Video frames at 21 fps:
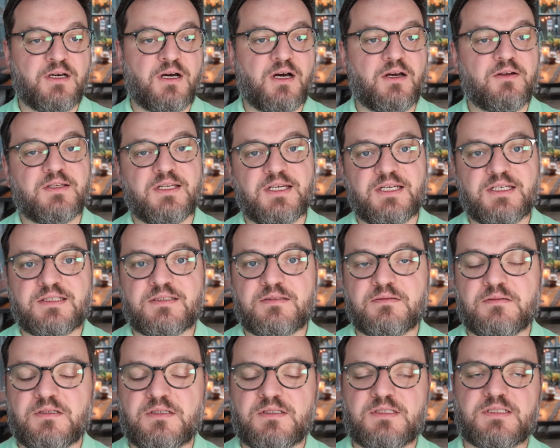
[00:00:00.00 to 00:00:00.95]
I'd
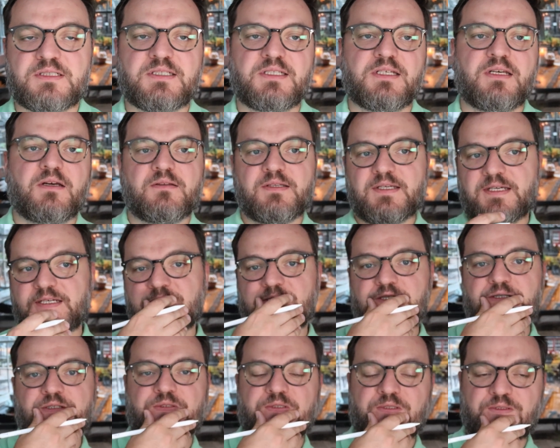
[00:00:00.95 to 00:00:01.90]
like
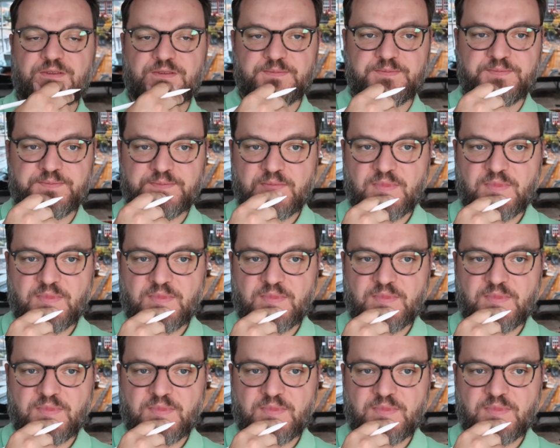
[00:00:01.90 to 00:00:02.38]
to